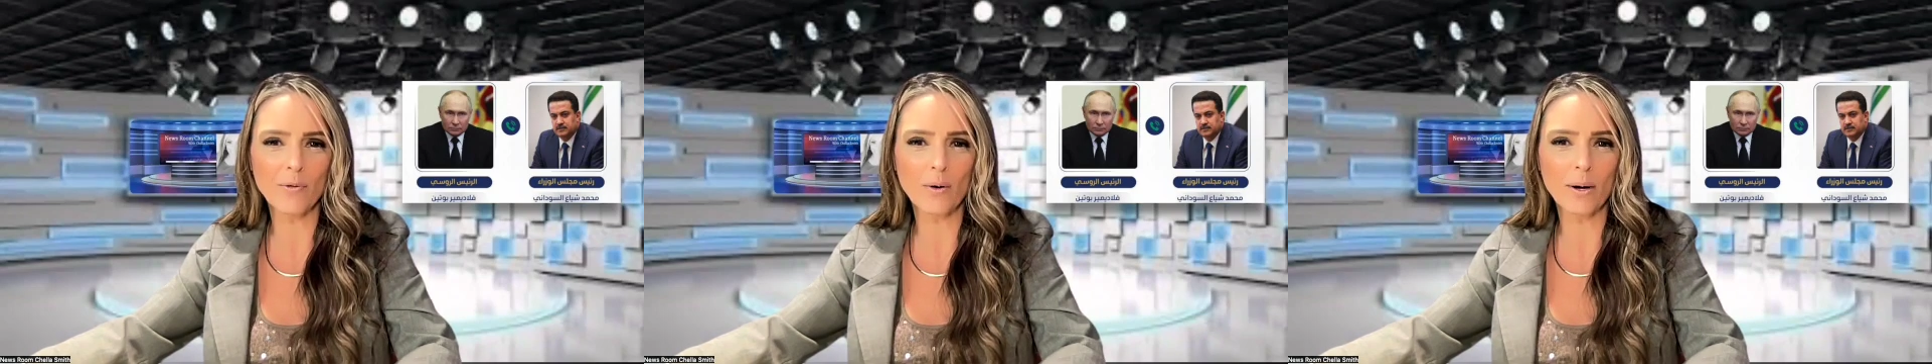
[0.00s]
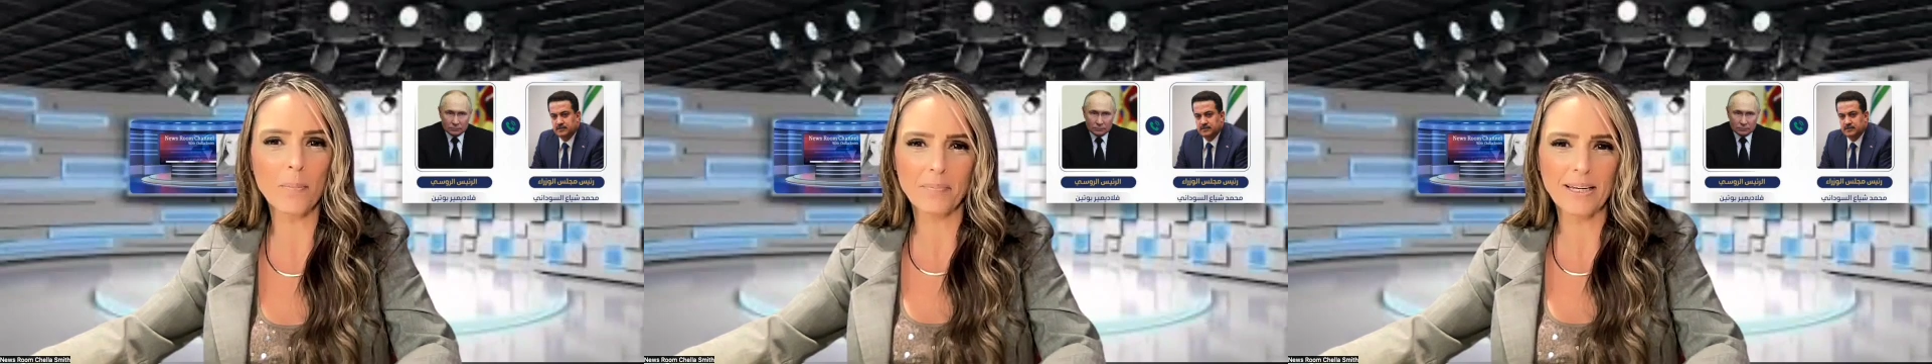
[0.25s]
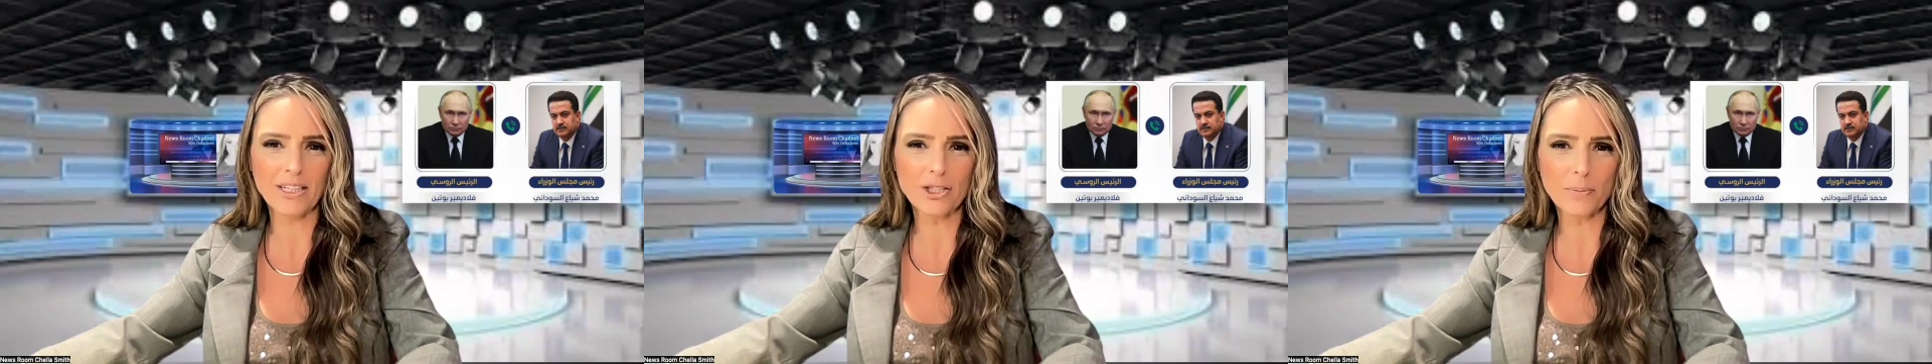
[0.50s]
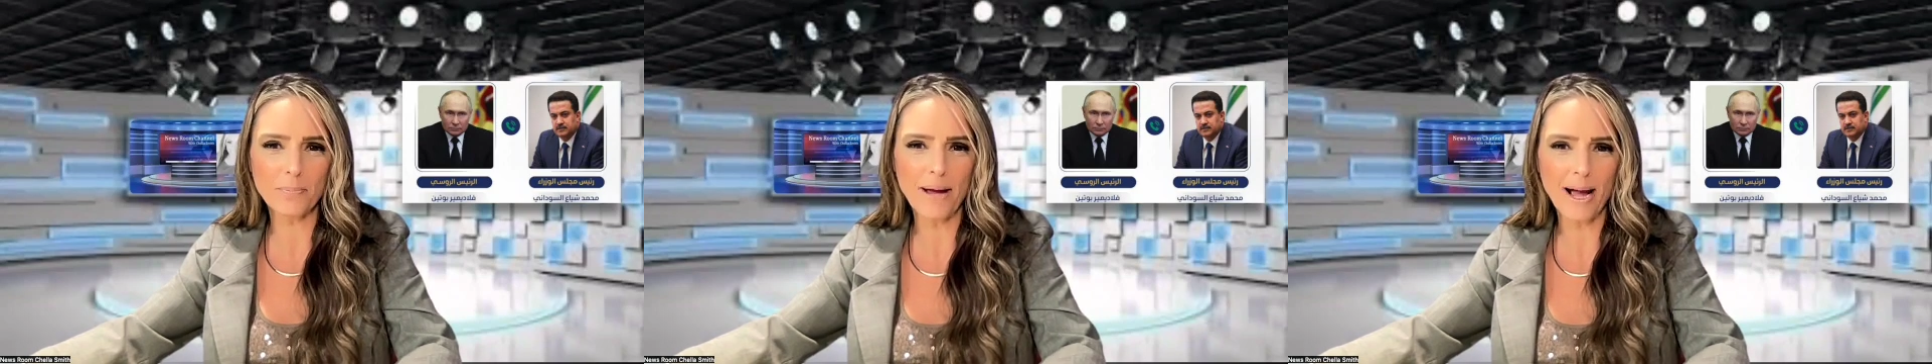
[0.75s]
for
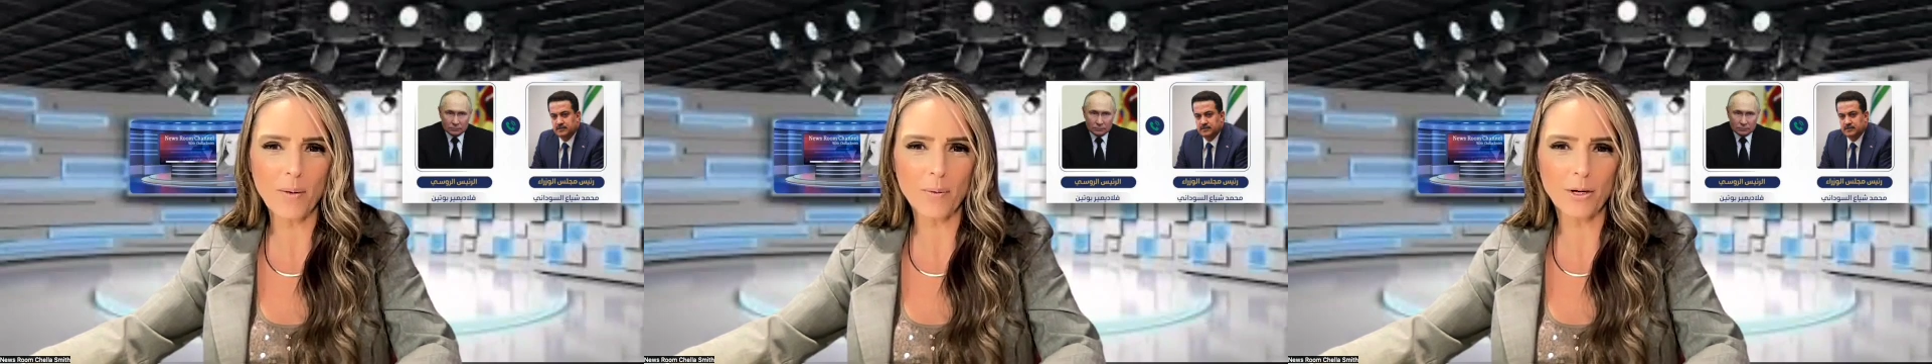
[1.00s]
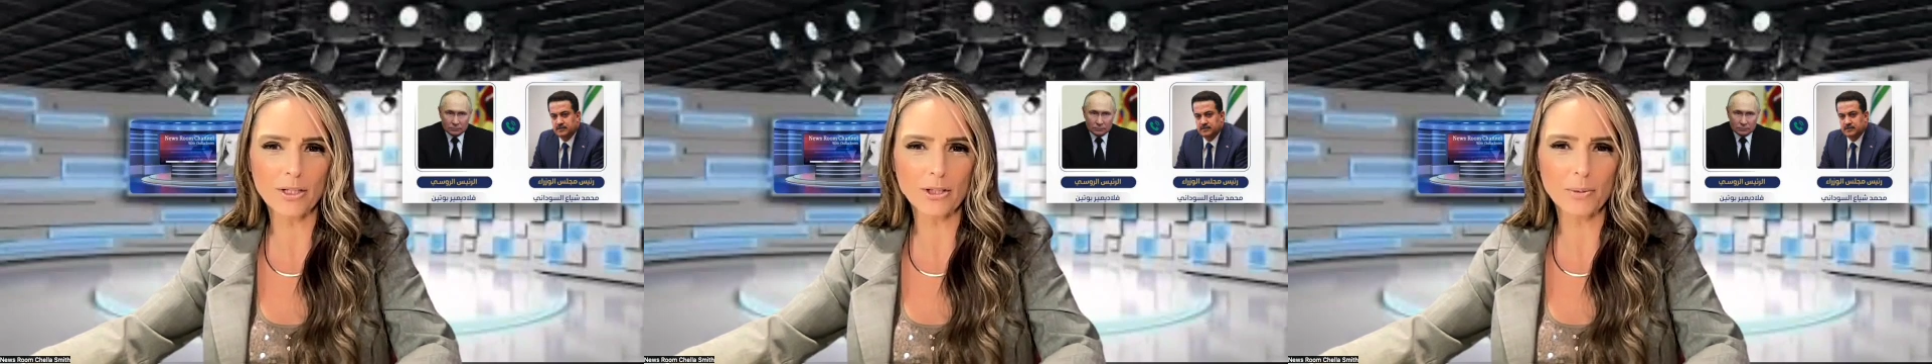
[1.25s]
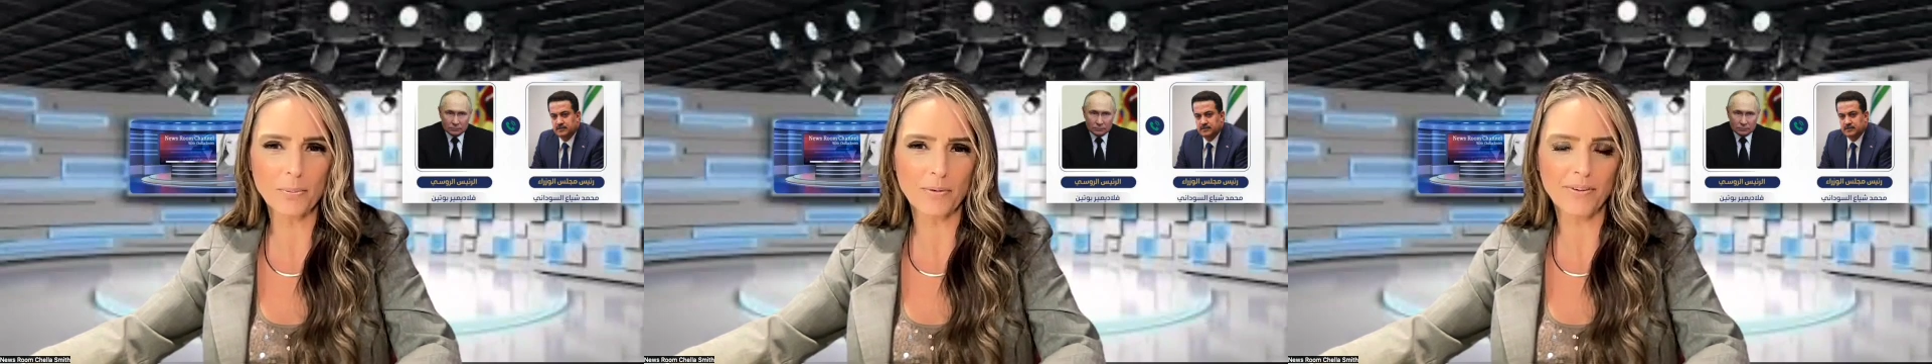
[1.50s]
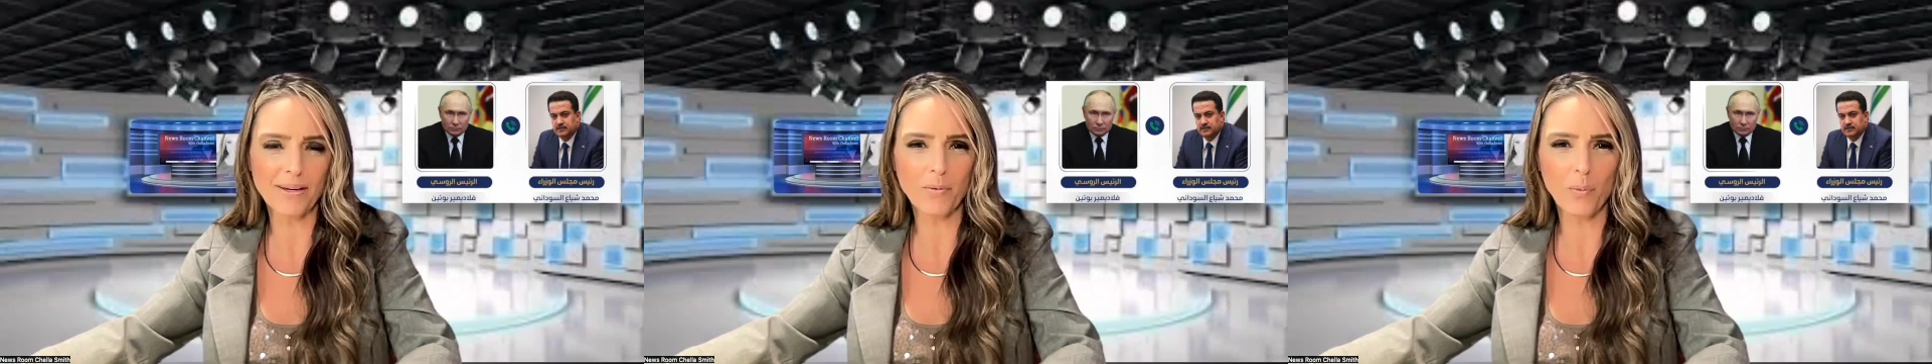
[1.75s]
major power to
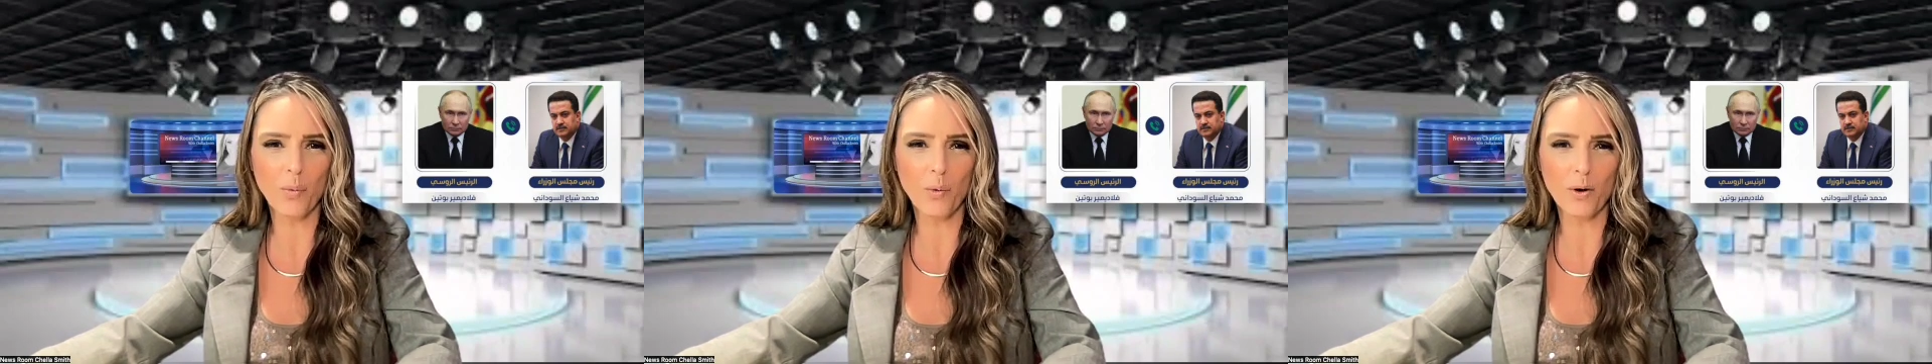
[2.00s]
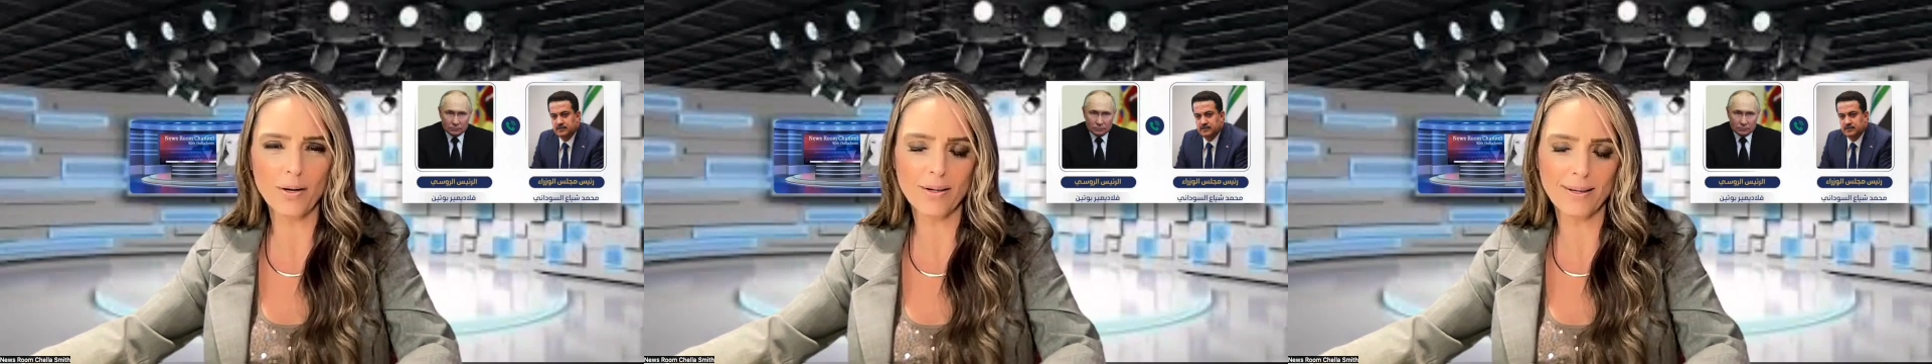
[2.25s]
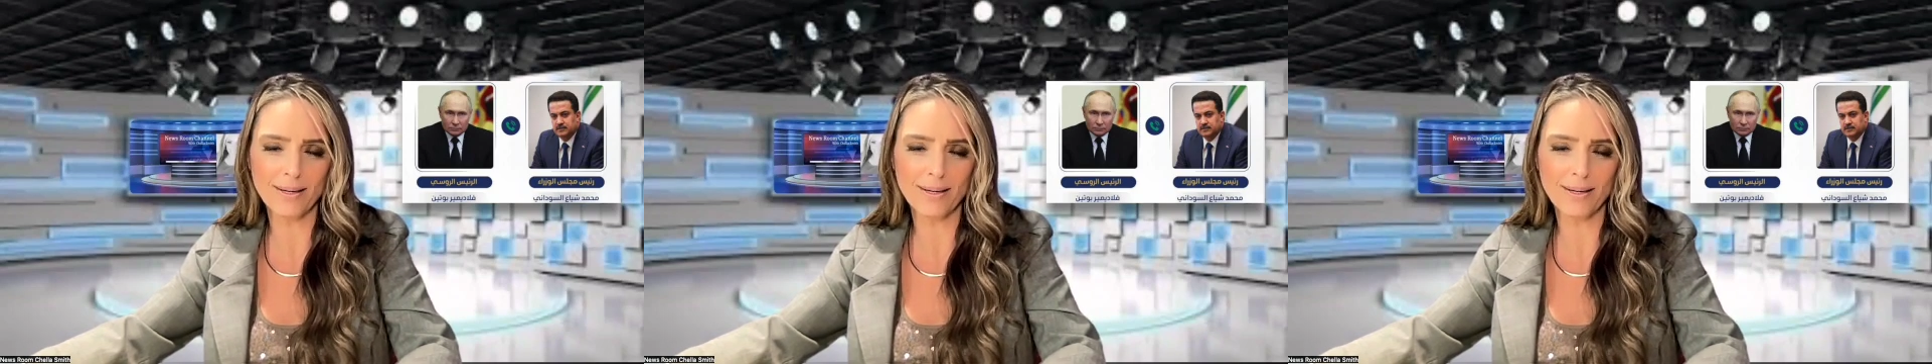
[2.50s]
prevent war